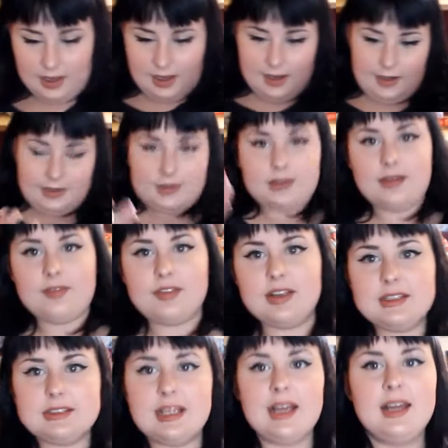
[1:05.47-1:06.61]
I love
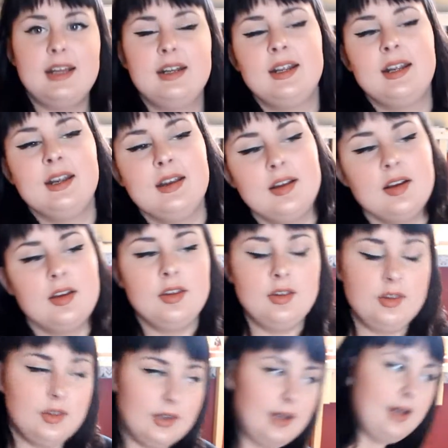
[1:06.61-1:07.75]
this and
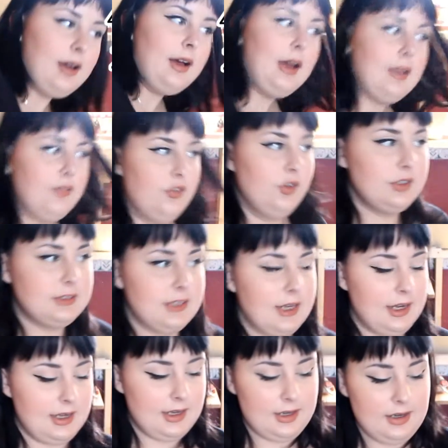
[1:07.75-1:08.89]
at first
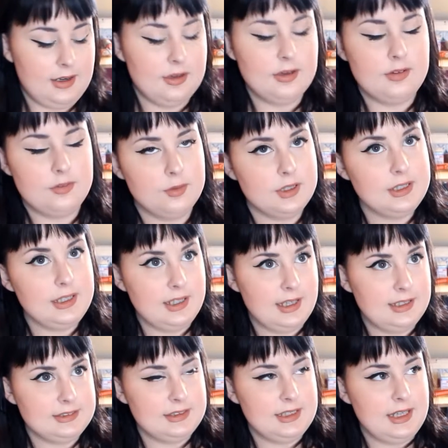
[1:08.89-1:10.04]
I really
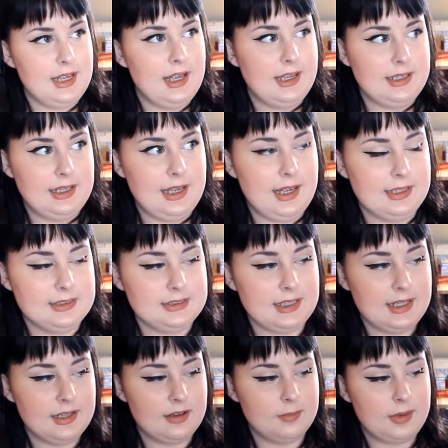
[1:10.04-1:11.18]
hesit
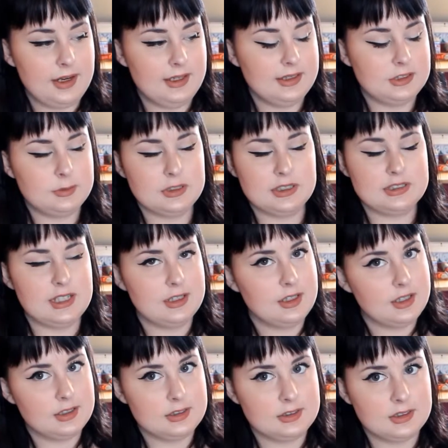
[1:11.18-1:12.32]
hesitated on buying this because I
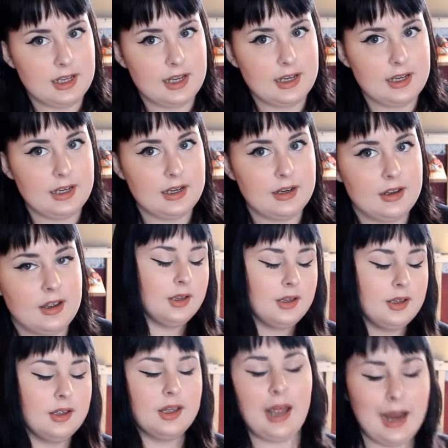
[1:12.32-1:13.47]
thought a
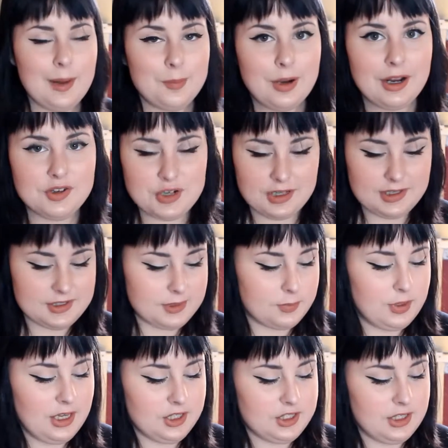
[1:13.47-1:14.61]
eyebrow gel is a
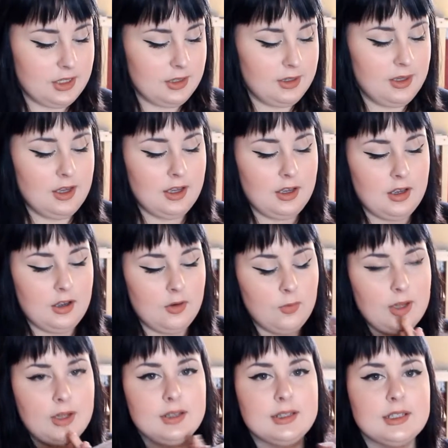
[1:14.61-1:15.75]
brow gel.
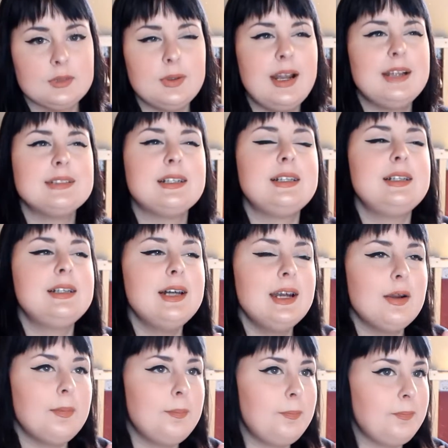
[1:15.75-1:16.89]
Well, this one has a
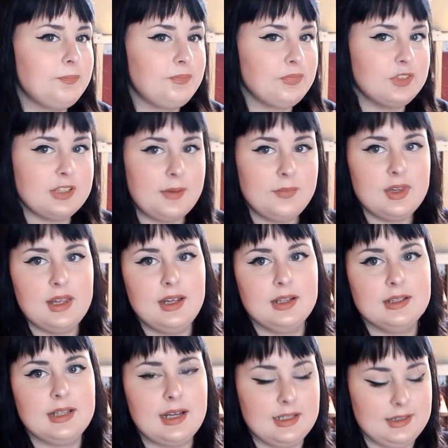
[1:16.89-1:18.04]
little
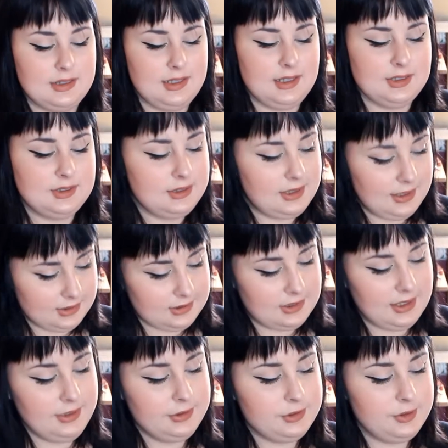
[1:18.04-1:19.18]
something that is
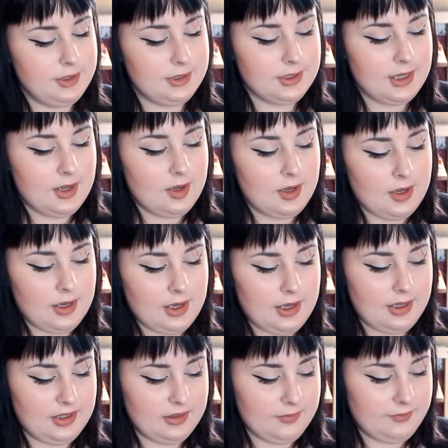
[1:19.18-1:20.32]
distinct to it
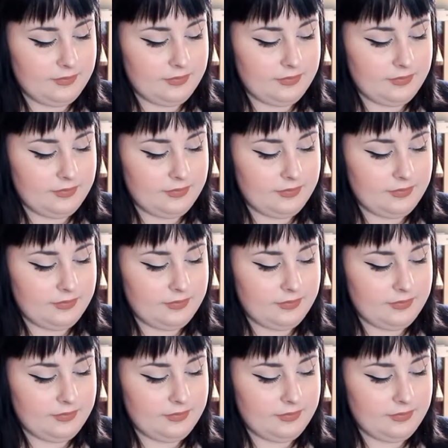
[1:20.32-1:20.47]
and